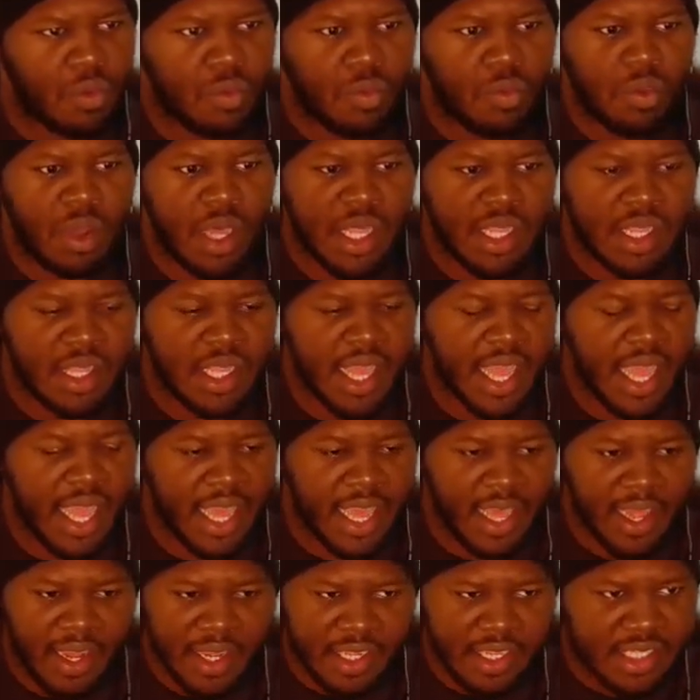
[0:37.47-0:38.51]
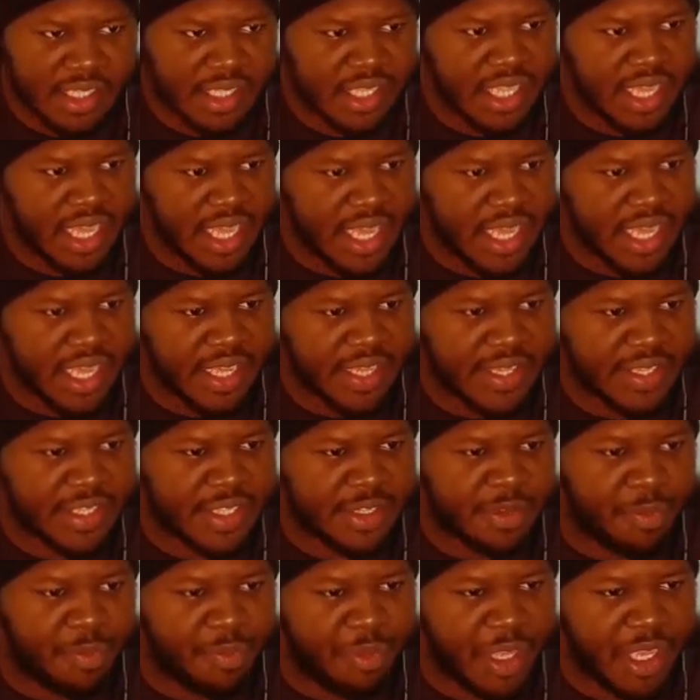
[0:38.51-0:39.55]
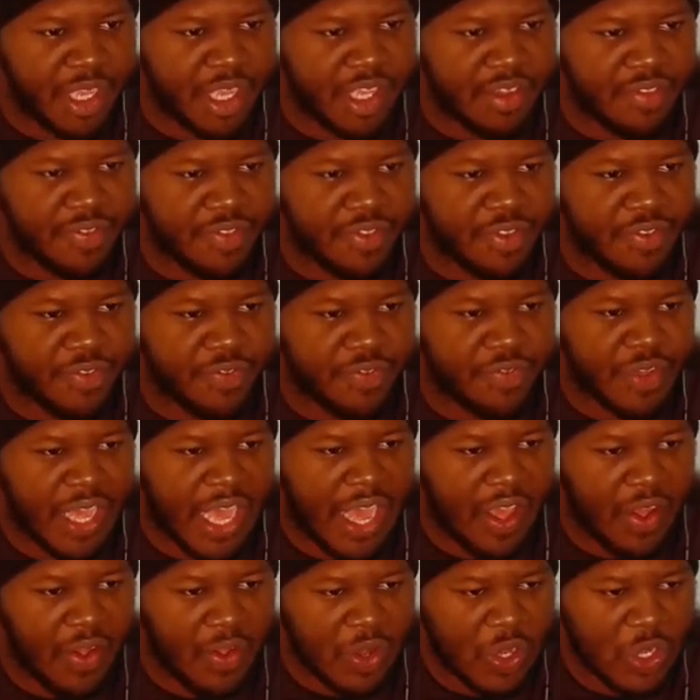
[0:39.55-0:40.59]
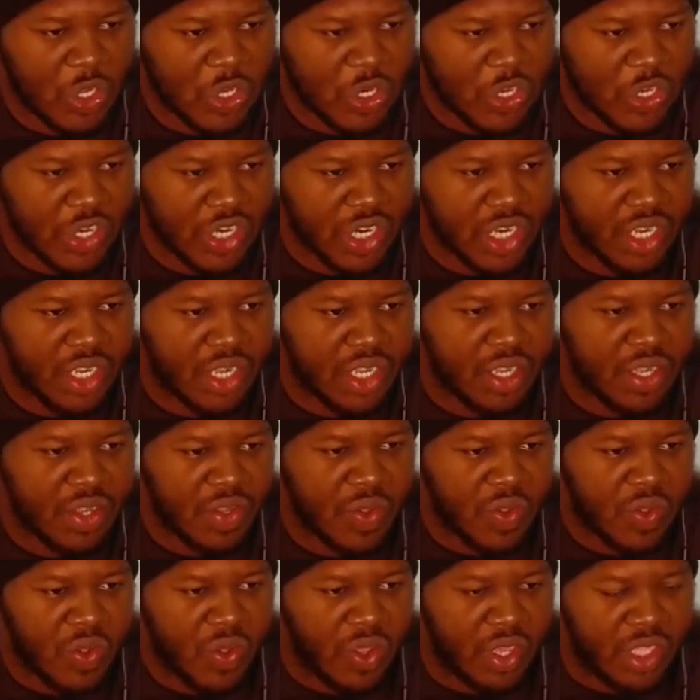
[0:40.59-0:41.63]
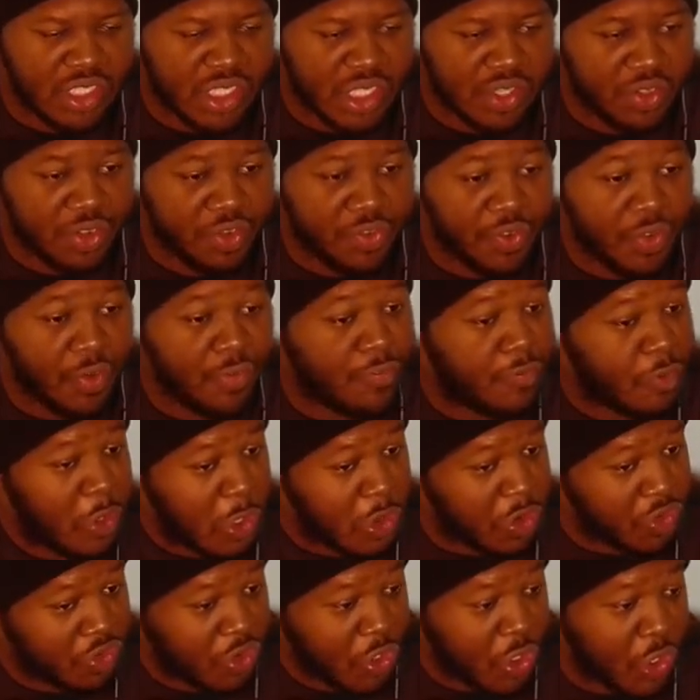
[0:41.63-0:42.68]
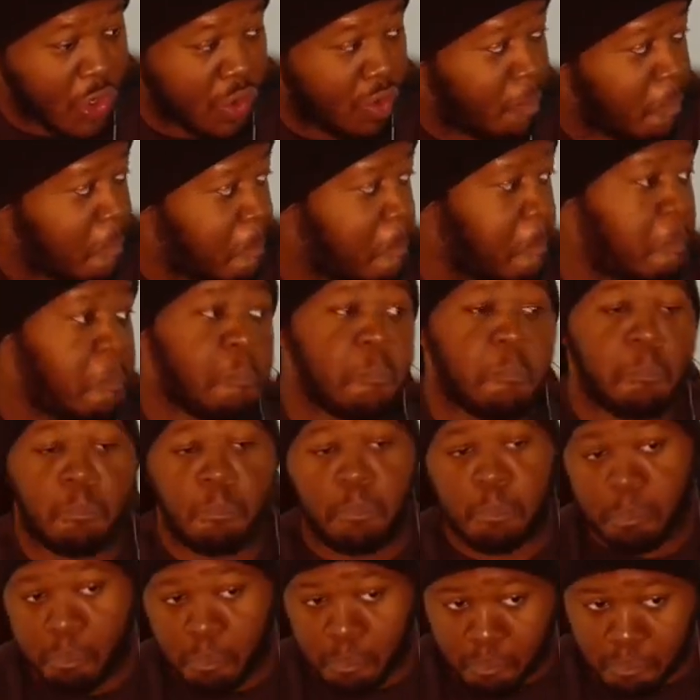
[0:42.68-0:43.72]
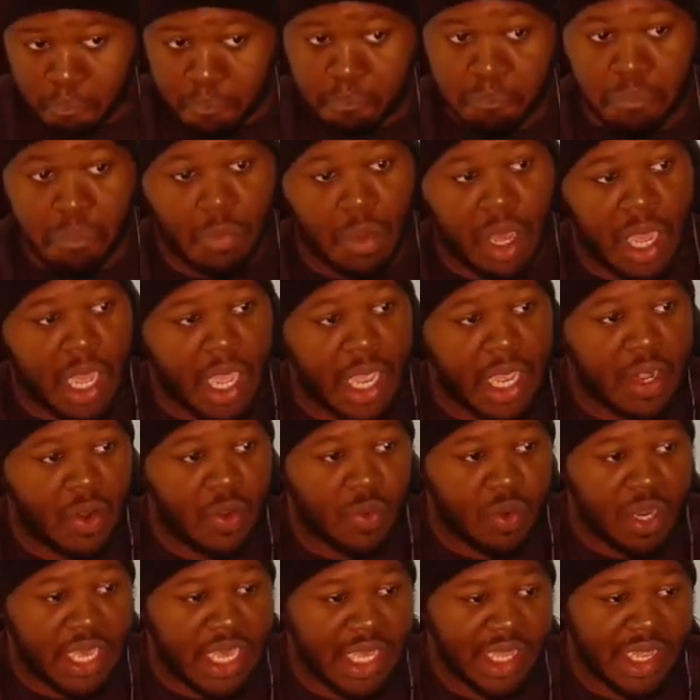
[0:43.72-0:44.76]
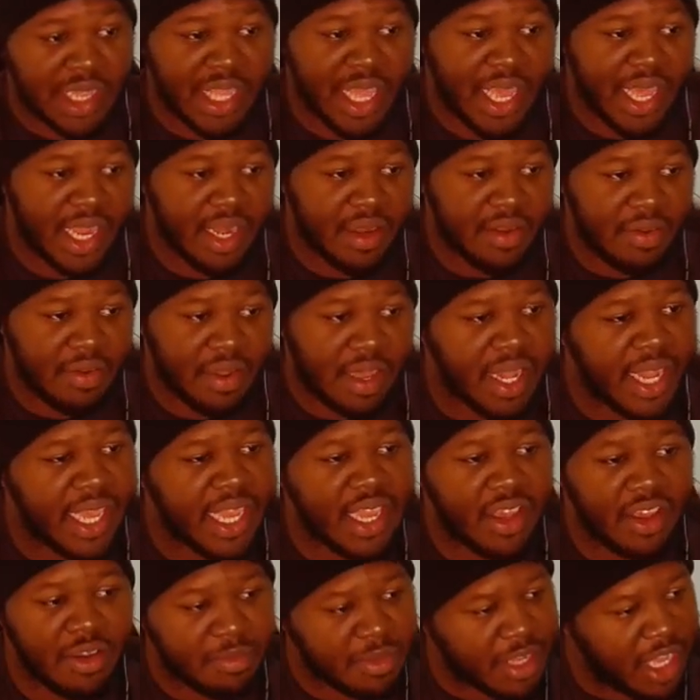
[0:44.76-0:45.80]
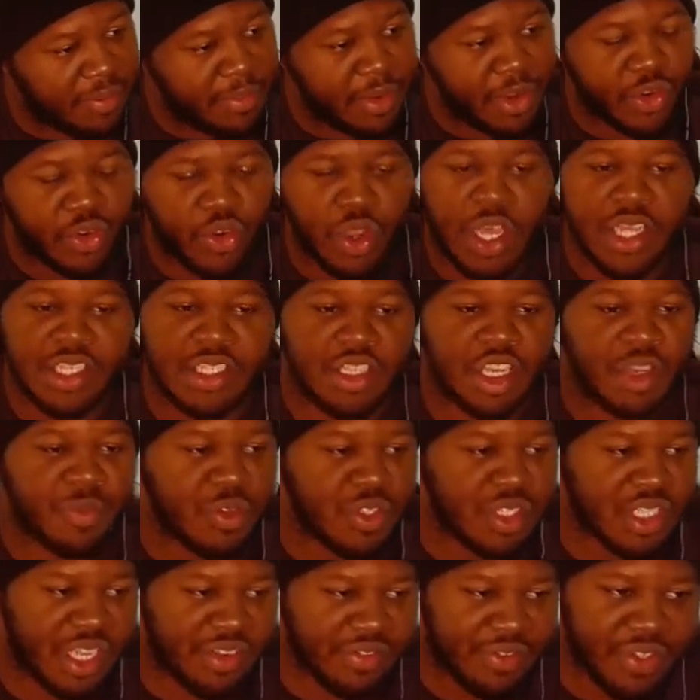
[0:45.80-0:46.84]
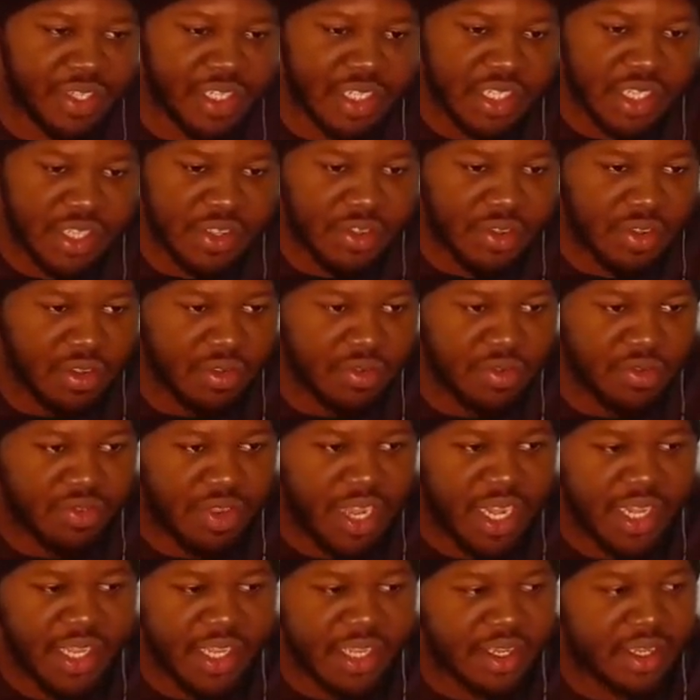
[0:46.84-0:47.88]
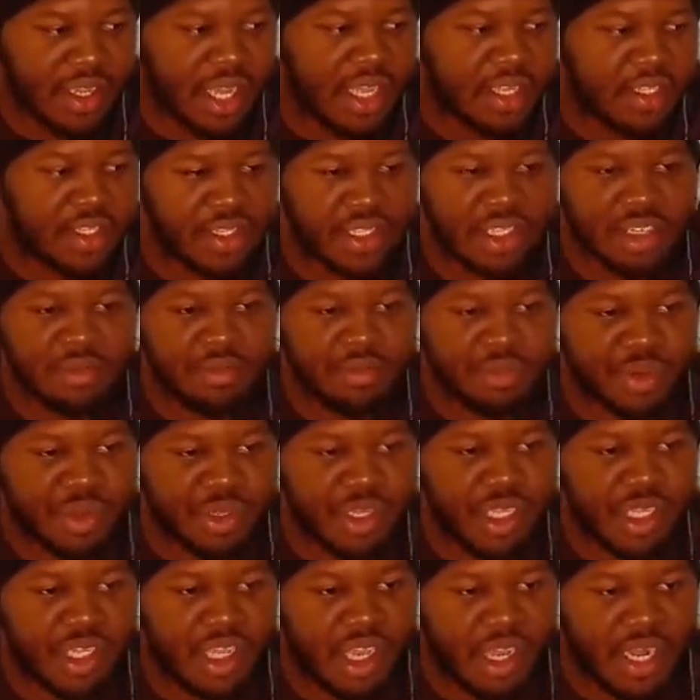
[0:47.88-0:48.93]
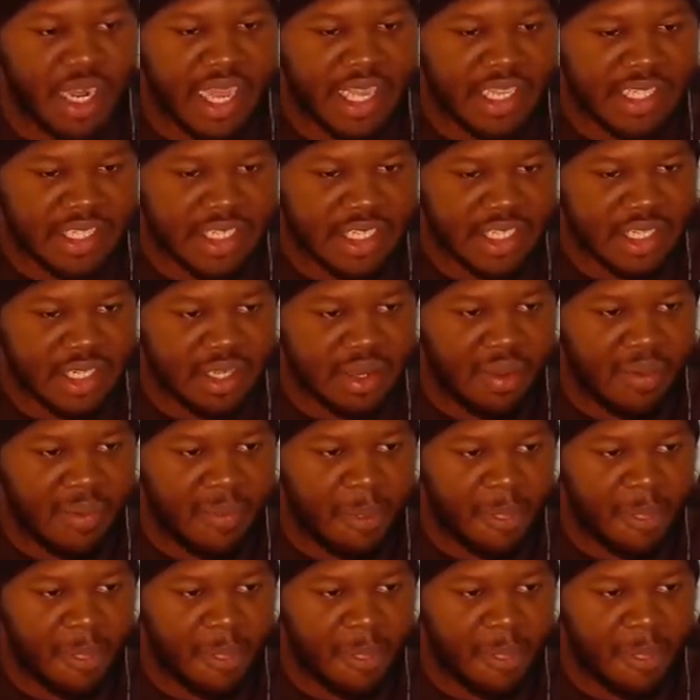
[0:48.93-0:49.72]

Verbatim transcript: What the hell is this? Beak of the Fowler? Instantly feel fervor. I don't hate that. I like how I'm coming across almost every single relic just completely on accident.